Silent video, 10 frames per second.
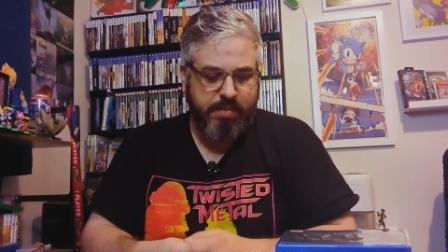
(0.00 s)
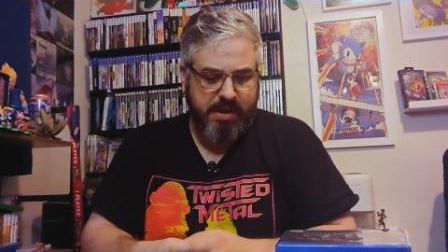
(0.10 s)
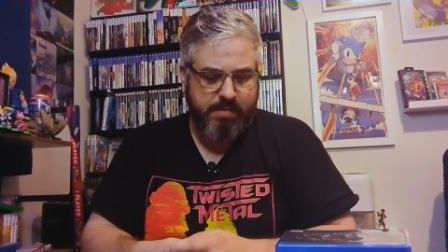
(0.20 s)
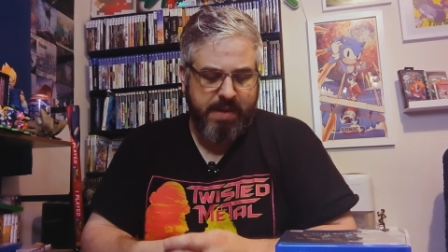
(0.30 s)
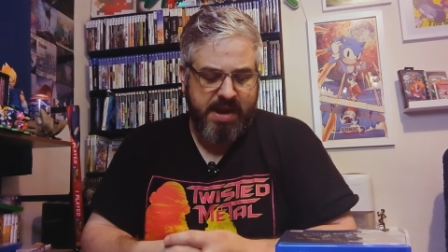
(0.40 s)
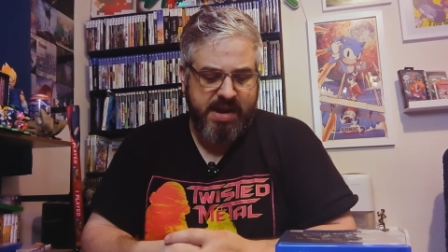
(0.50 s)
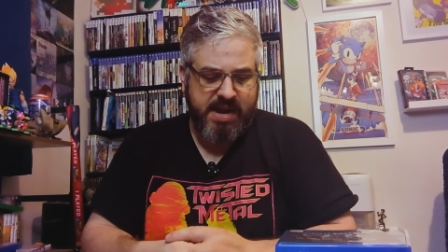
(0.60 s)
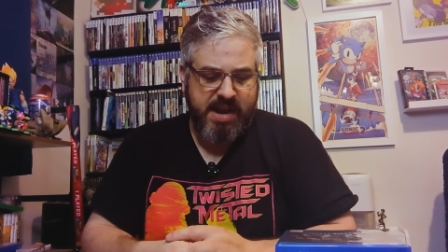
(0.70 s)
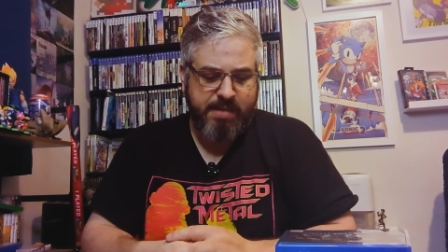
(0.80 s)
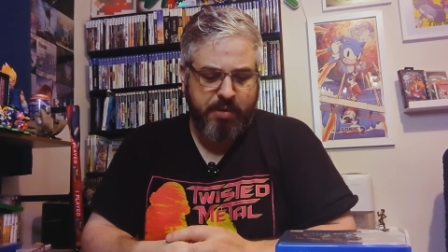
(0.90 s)
But
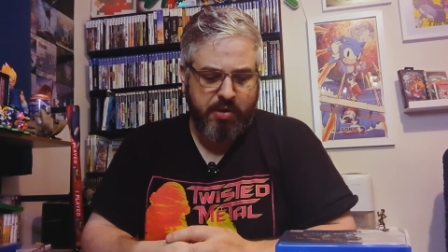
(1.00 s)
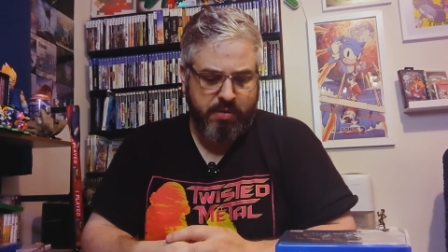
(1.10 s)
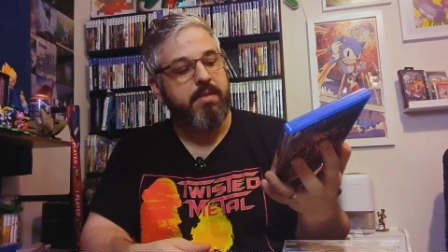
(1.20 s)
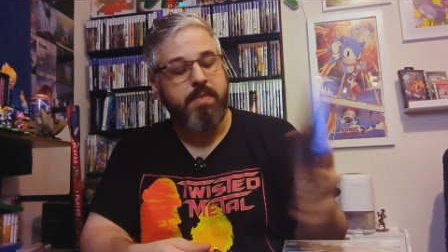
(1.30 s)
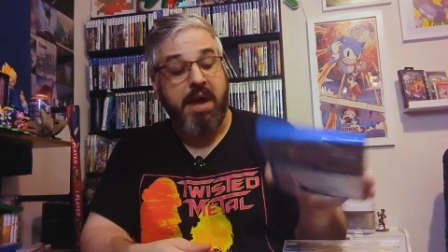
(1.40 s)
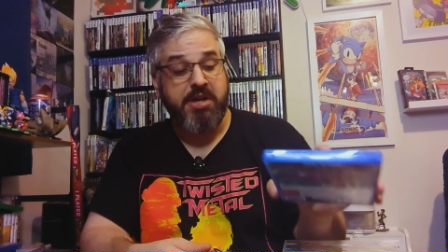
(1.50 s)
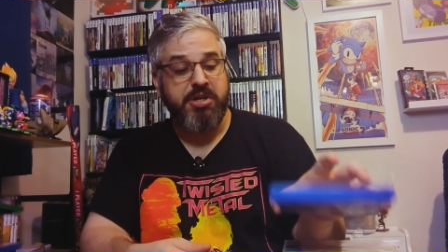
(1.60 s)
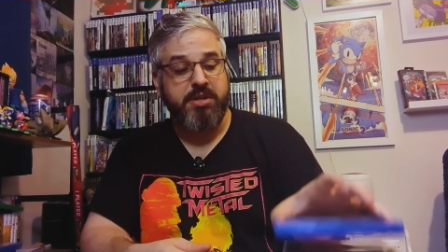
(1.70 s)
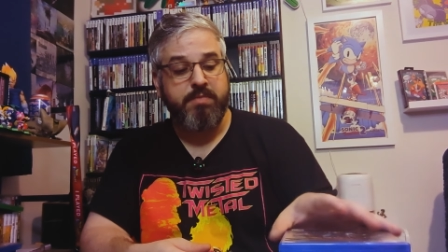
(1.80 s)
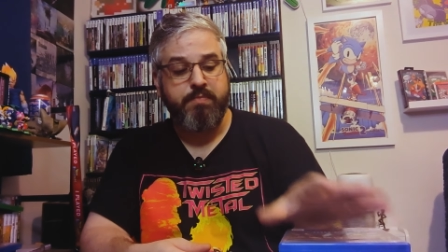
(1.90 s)
Bandai Namco
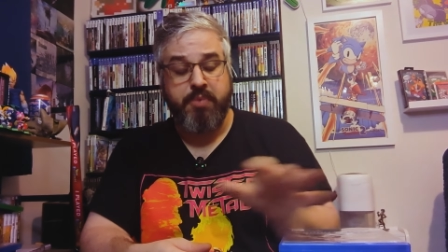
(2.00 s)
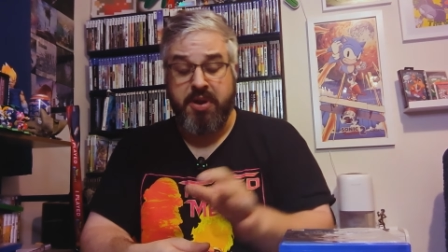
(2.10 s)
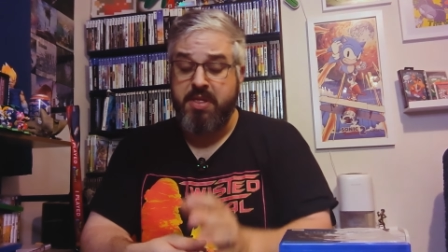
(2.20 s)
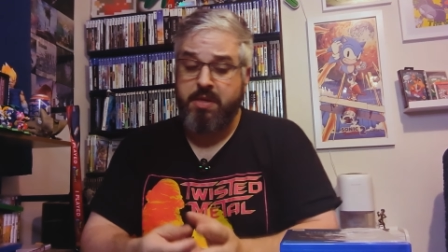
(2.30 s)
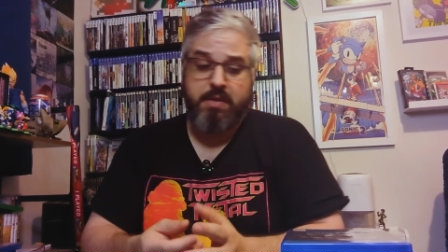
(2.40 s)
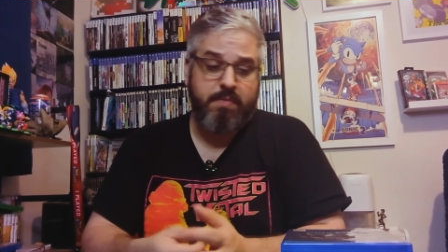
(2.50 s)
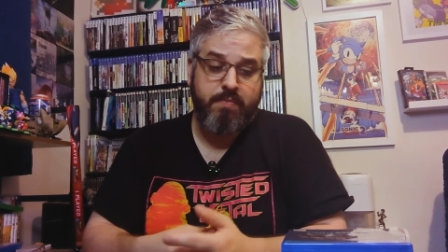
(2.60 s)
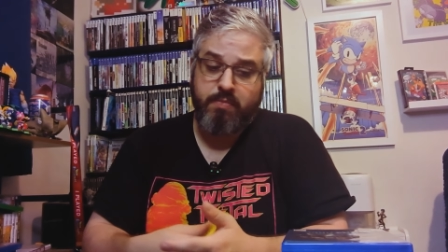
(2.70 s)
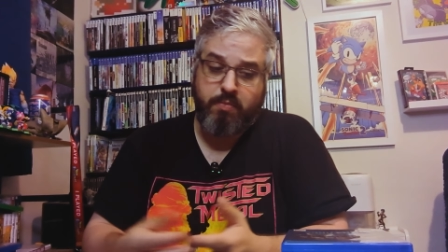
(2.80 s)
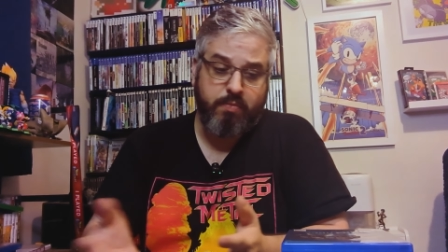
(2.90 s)
actually put in the